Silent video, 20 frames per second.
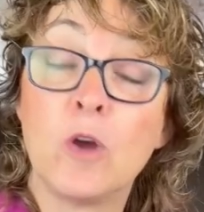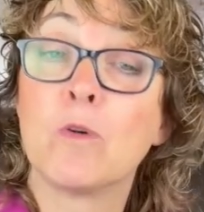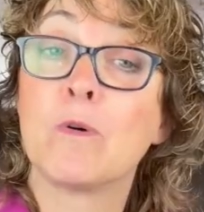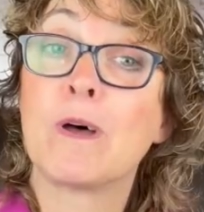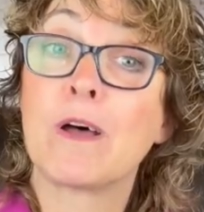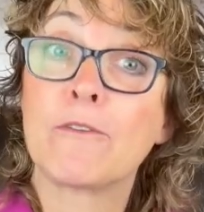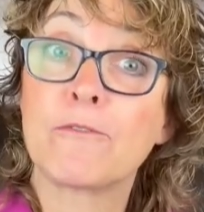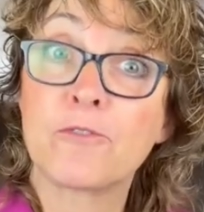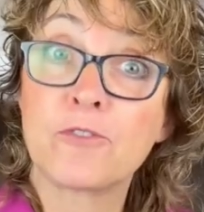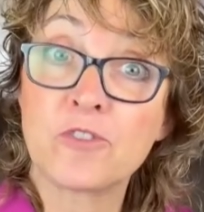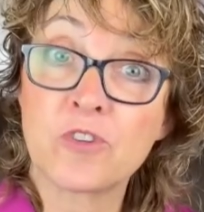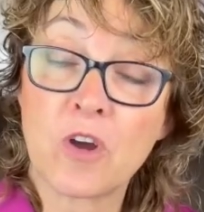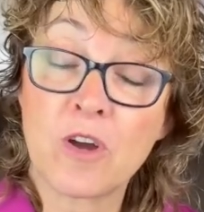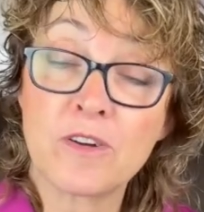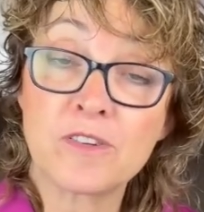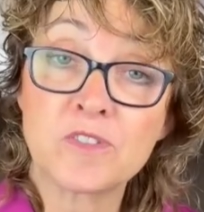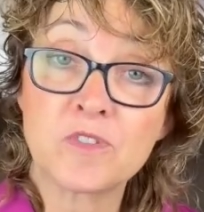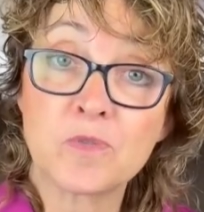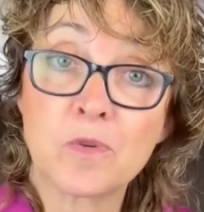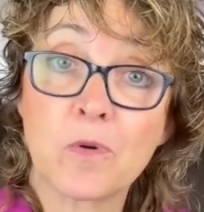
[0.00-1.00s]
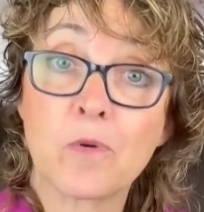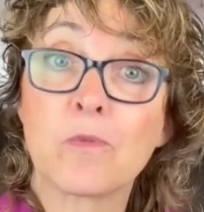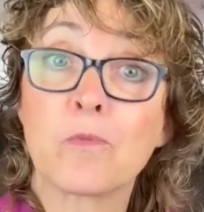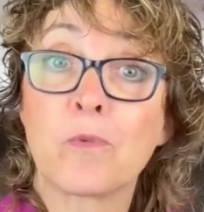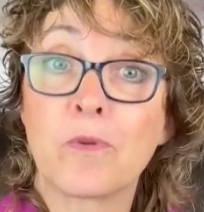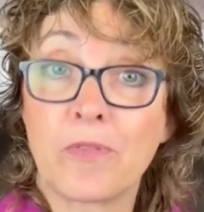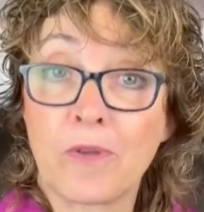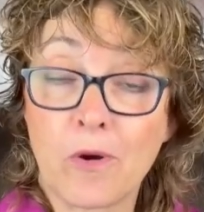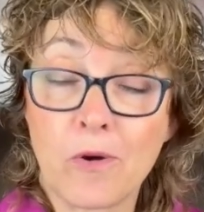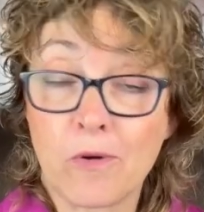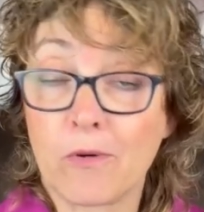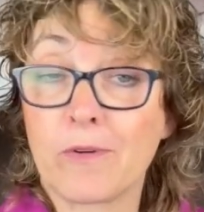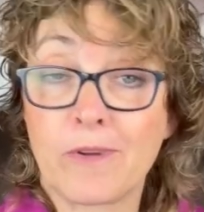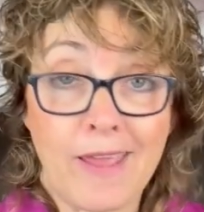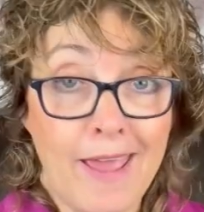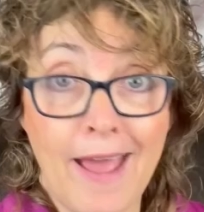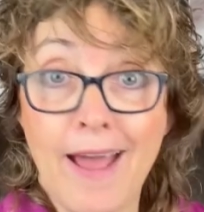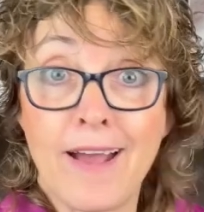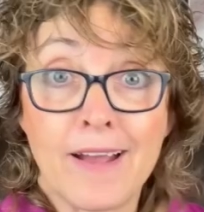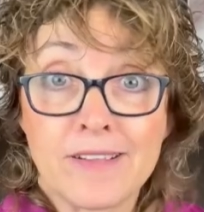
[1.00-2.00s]
Well, for dogs with or
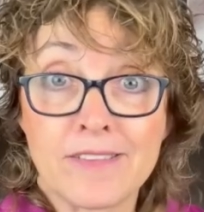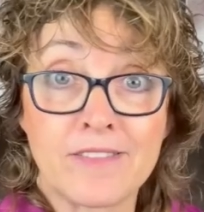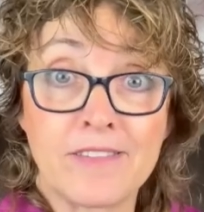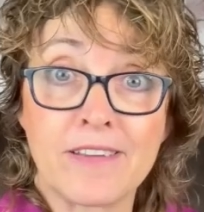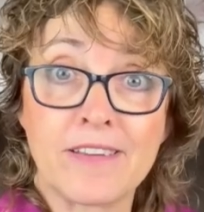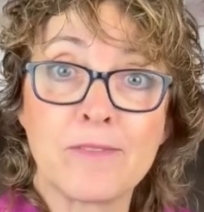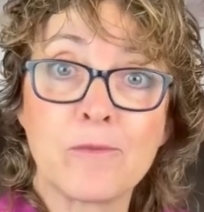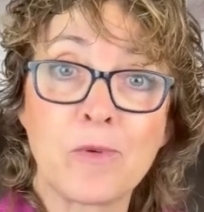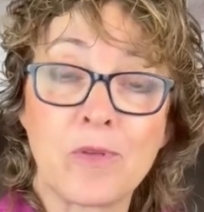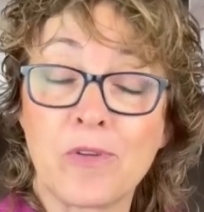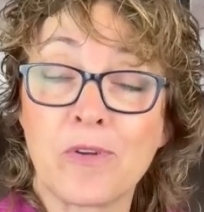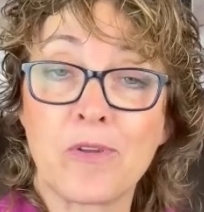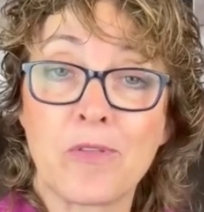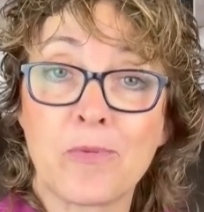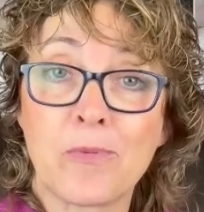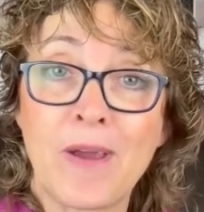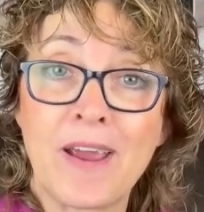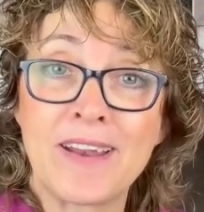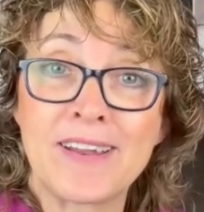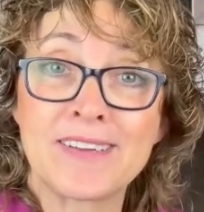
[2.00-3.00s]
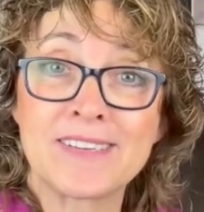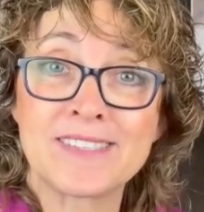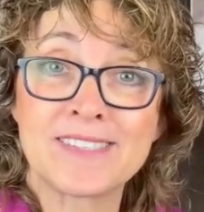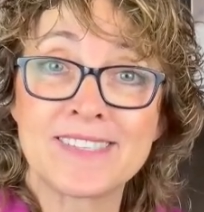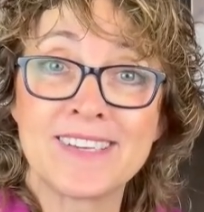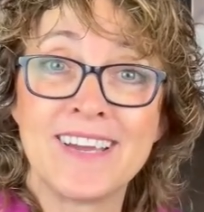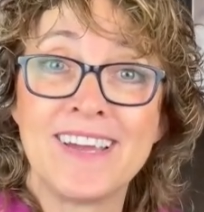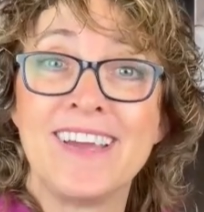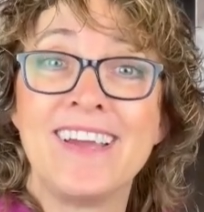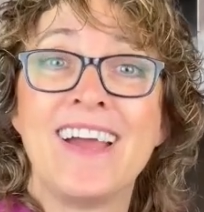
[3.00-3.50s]
cats with arthritis,